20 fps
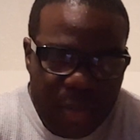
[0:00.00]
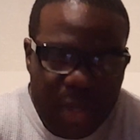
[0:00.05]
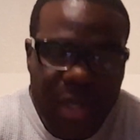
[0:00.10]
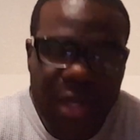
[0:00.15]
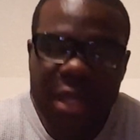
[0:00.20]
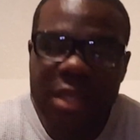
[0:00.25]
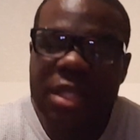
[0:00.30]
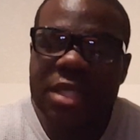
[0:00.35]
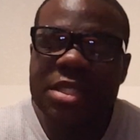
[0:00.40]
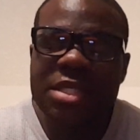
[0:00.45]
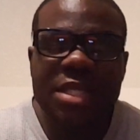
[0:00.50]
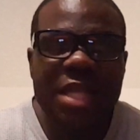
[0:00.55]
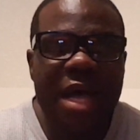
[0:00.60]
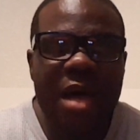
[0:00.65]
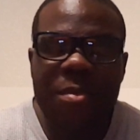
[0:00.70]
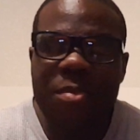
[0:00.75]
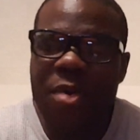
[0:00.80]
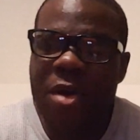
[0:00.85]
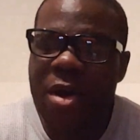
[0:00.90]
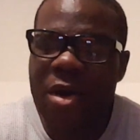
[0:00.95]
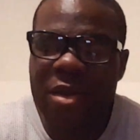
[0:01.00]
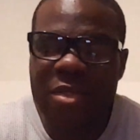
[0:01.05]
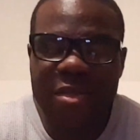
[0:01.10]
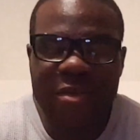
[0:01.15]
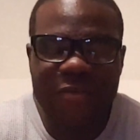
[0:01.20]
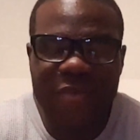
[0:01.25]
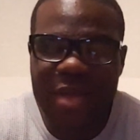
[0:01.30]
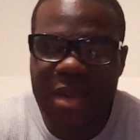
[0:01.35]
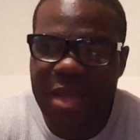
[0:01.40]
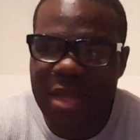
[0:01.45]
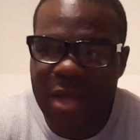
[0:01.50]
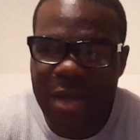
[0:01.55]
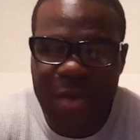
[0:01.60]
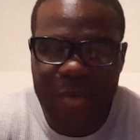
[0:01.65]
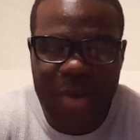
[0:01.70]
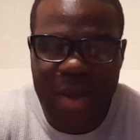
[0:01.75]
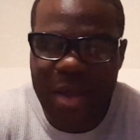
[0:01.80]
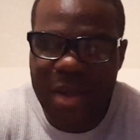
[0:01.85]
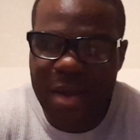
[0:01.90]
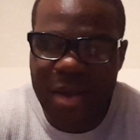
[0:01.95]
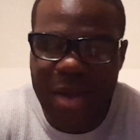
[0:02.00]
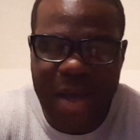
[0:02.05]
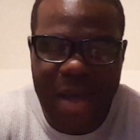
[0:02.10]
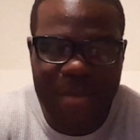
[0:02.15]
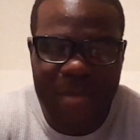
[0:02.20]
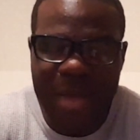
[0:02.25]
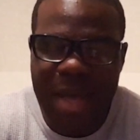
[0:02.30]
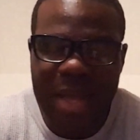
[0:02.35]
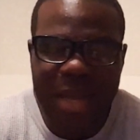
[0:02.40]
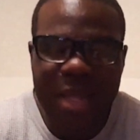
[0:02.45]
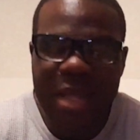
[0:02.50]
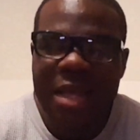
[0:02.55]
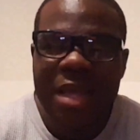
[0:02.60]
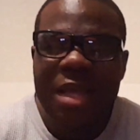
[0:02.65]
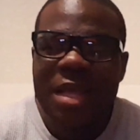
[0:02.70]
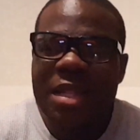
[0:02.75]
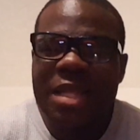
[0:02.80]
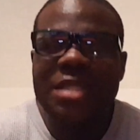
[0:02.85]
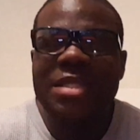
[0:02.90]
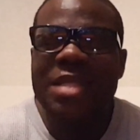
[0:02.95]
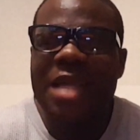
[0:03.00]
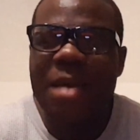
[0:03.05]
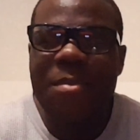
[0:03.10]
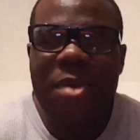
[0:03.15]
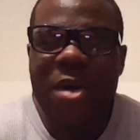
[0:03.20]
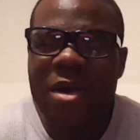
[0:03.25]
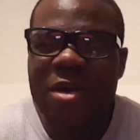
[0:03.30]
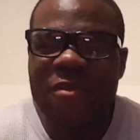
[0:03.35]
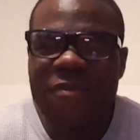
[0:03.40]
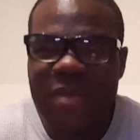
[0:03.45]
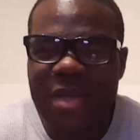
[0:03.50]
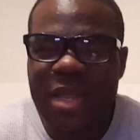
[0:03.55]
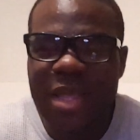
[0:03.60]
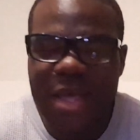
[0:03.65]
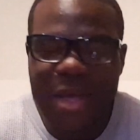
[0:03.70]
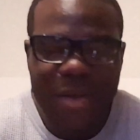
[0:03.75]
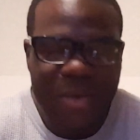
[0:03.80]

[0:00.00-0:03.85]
Look, this is not part of the video right here. This is not part of the video.